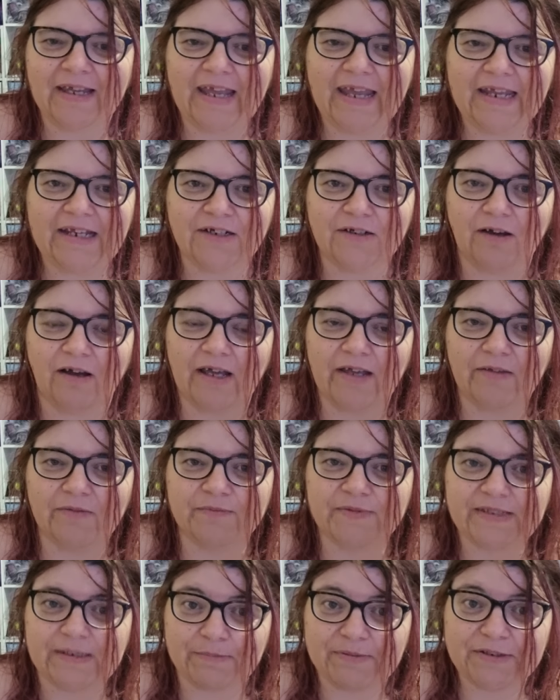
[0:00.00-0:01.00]
and
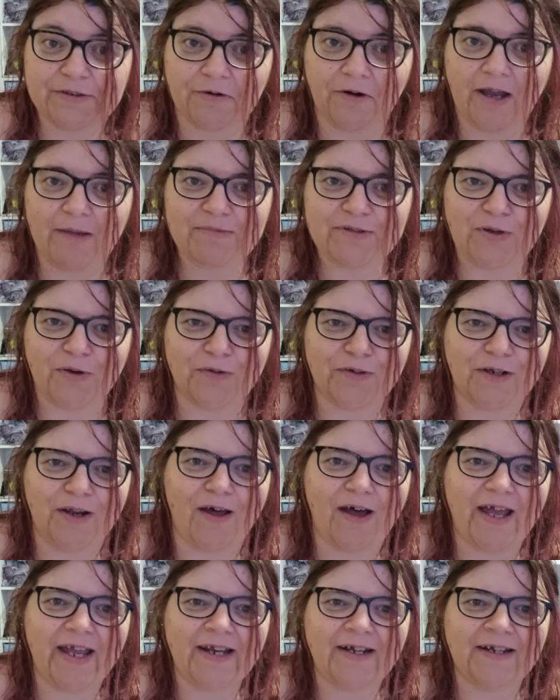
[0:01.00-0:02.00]
I've subscribed
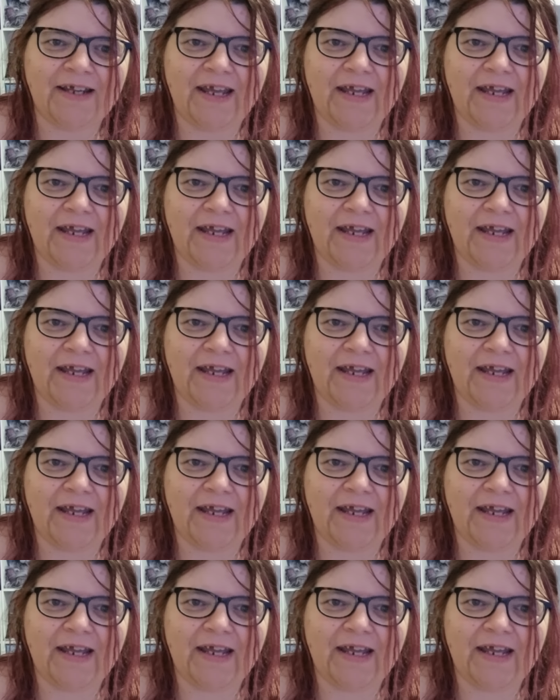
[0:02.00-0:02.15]
online,